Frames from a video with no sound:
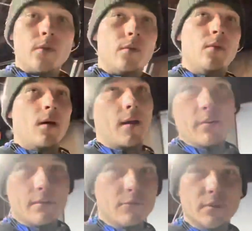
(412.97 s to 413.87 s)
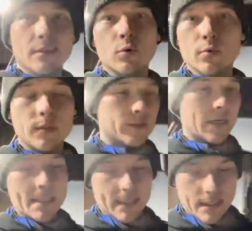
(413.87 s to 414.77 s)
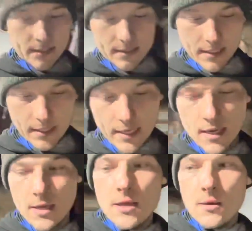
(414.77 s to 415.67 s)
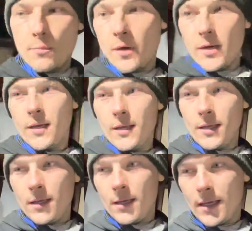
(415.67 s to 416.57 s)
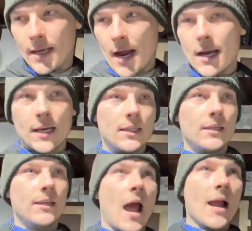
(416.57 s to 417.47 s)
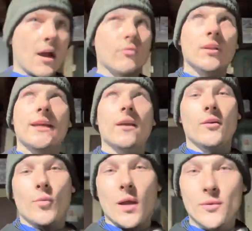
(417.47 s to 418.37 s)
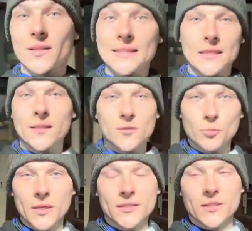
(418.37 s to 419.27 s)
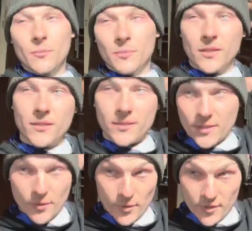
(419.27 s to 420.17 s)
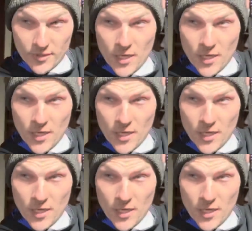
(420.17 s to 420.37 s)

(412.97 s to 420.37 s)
I haven't even drained coolant or anything on this thing yet. But it got kind of late. I got really carried away with cleaning this place up because it was